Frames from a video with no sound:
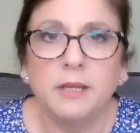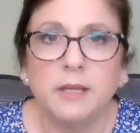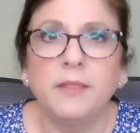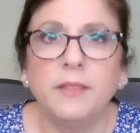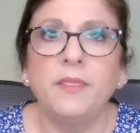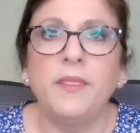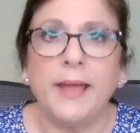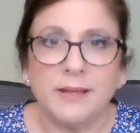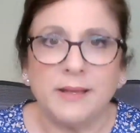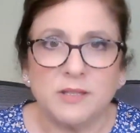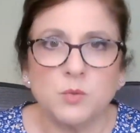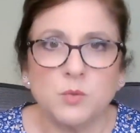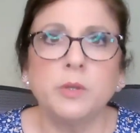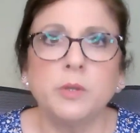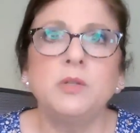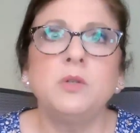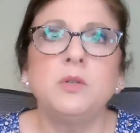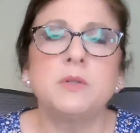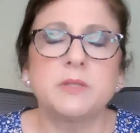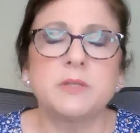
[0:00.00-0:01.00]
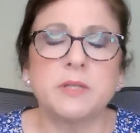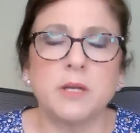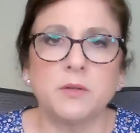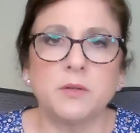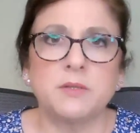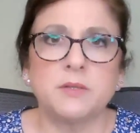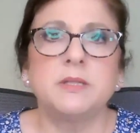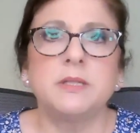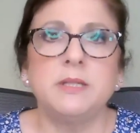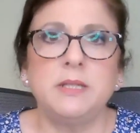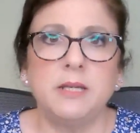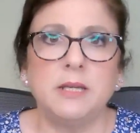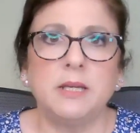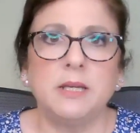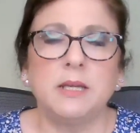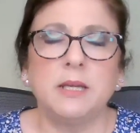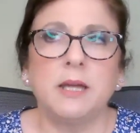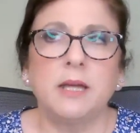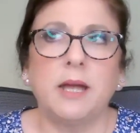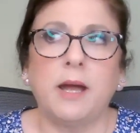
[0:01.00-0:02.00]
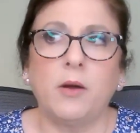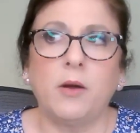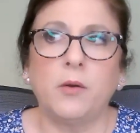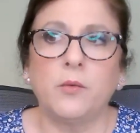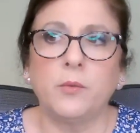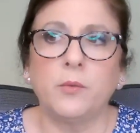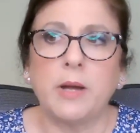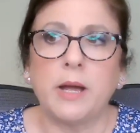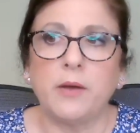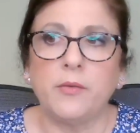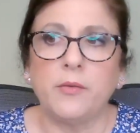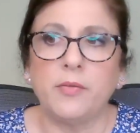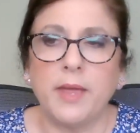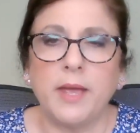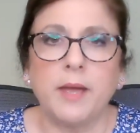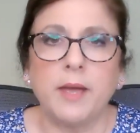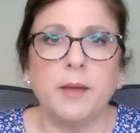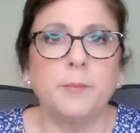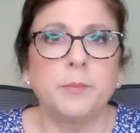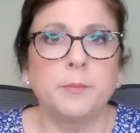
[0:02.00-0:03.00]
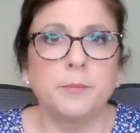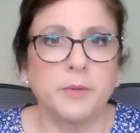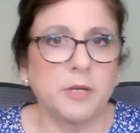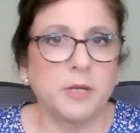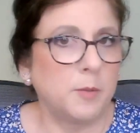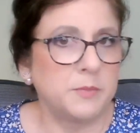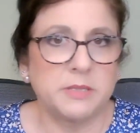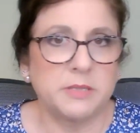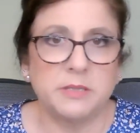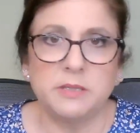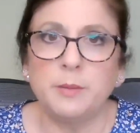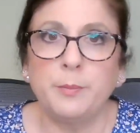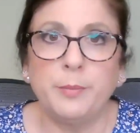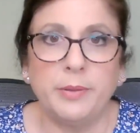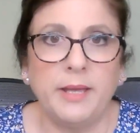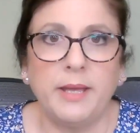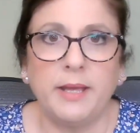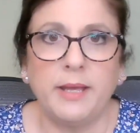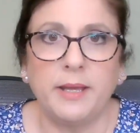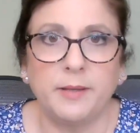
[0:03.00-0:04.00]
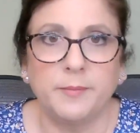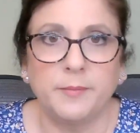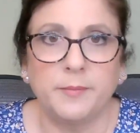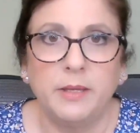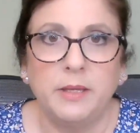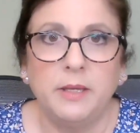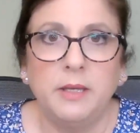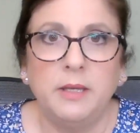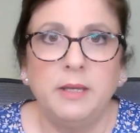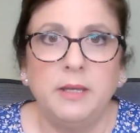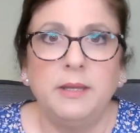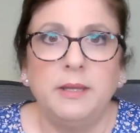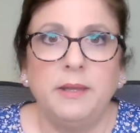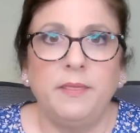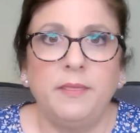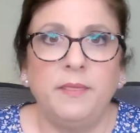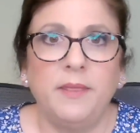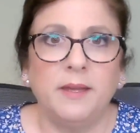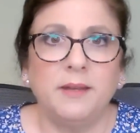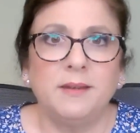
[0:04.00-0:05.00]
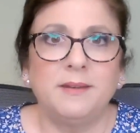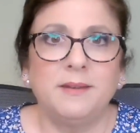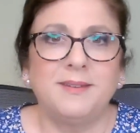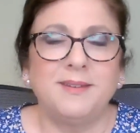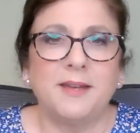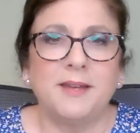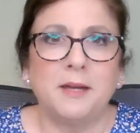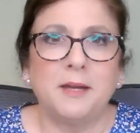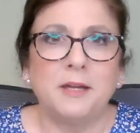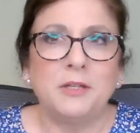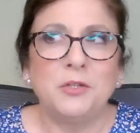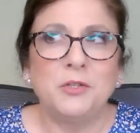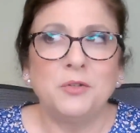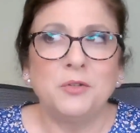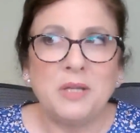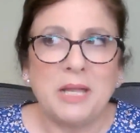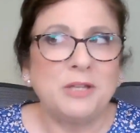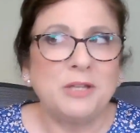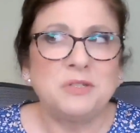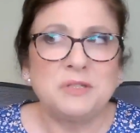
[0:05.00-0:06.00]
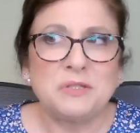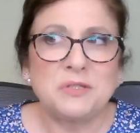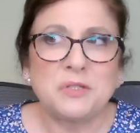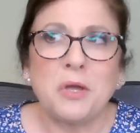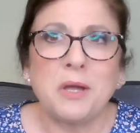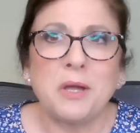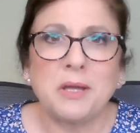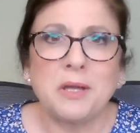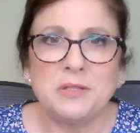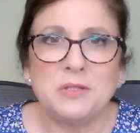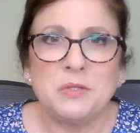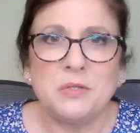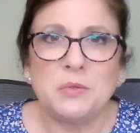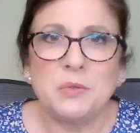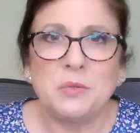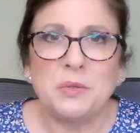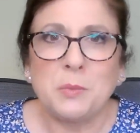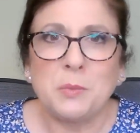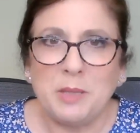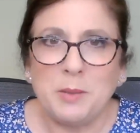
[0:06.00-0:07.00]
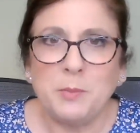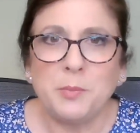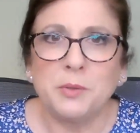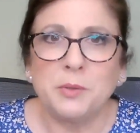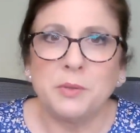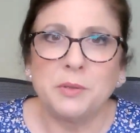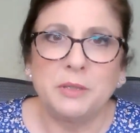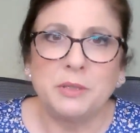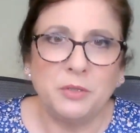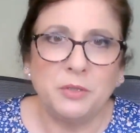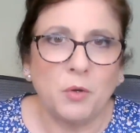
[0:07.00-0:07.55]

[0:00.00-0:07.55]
That's where you start seeing how that comes into play. That you're not just talking to the people in your